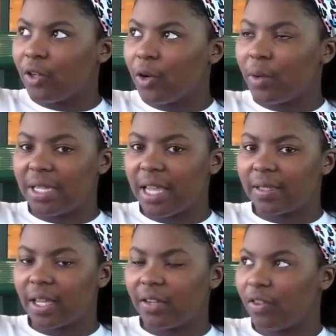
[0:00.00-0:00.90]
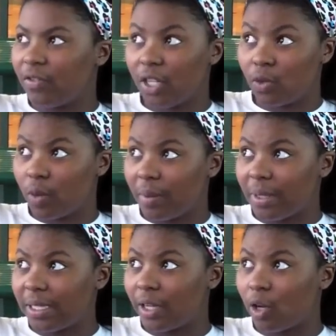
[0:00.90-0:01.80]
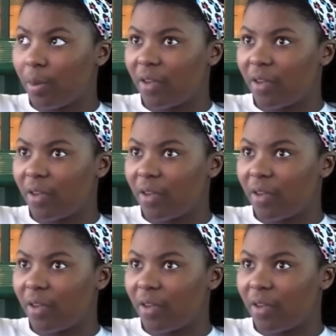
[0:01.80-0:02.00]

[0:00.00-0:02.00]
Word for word: you know, it takes like 15, 20 minutes to get home.